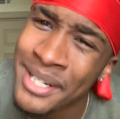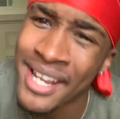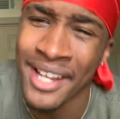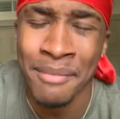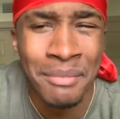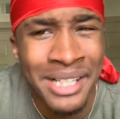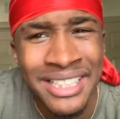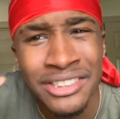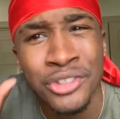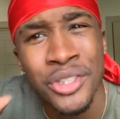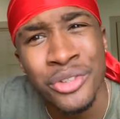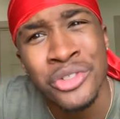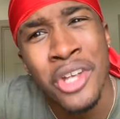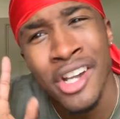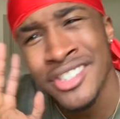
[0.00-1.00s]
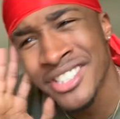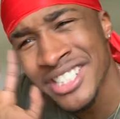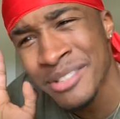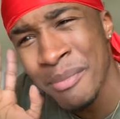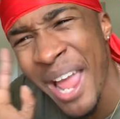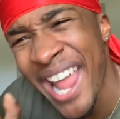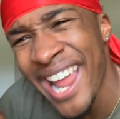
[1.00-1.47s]
or nothing because drill sergeant
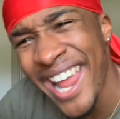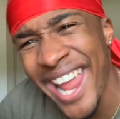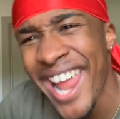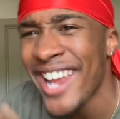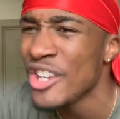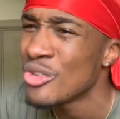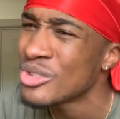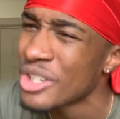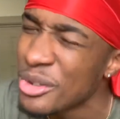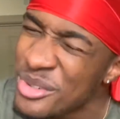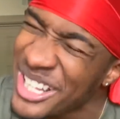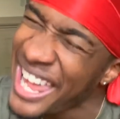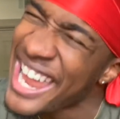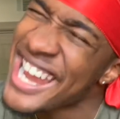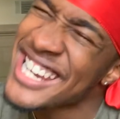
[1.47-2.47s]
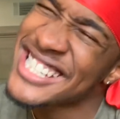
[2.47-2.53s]
just might hear you. So you like,